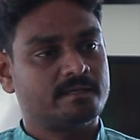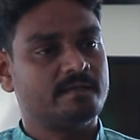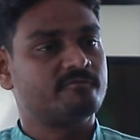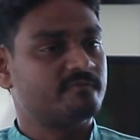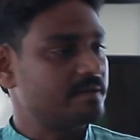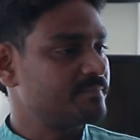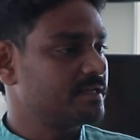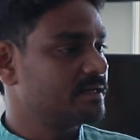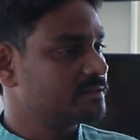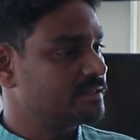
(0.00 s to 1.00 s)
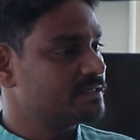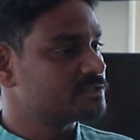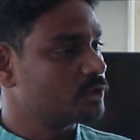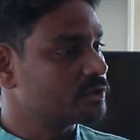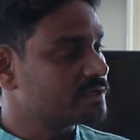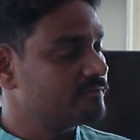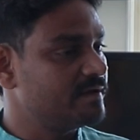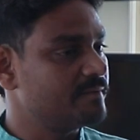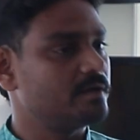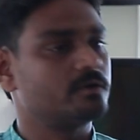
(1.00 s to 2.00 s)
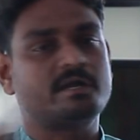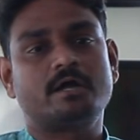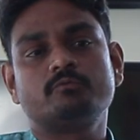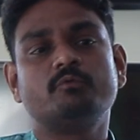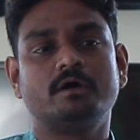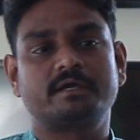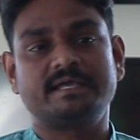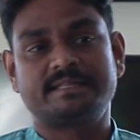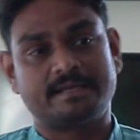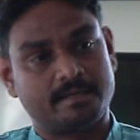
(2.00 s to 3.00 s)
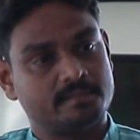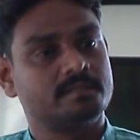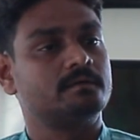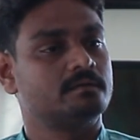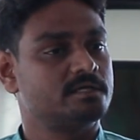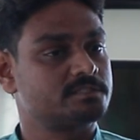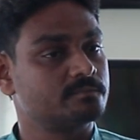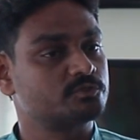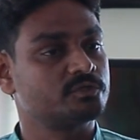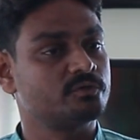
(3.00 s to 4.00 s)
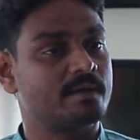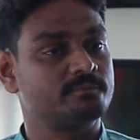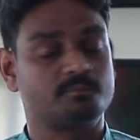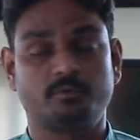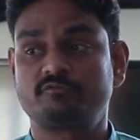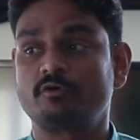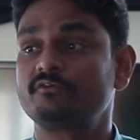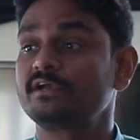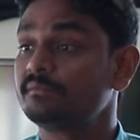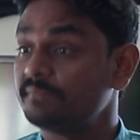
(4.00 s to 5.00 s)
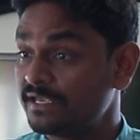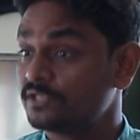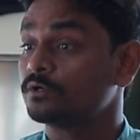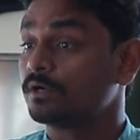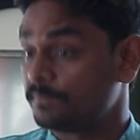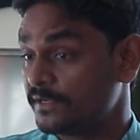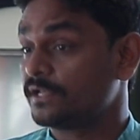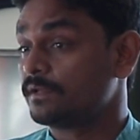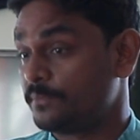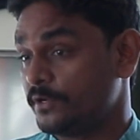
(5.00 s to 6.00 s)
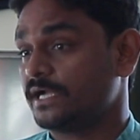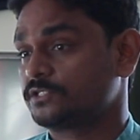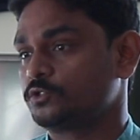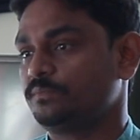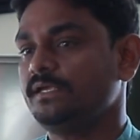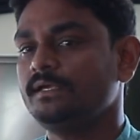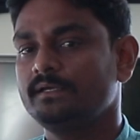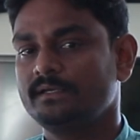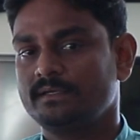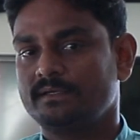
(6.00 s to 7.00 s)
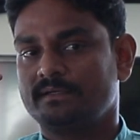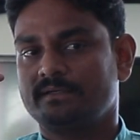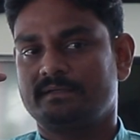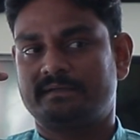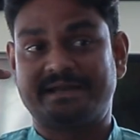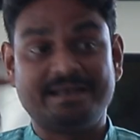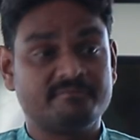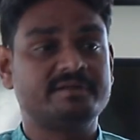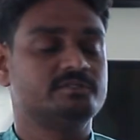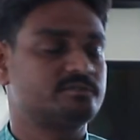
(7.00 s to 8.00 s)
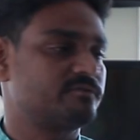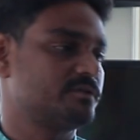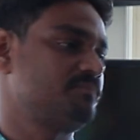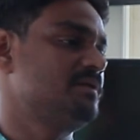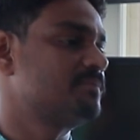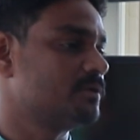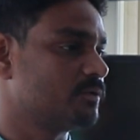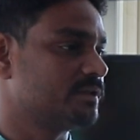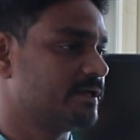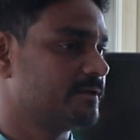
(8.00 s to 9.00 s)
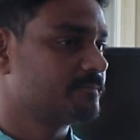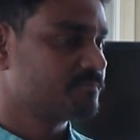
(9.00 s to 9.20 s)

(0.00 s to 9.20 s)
If one particular thing is not available or not working, then another assumption you have to put forward and make your particular product to be relevant for the people over there.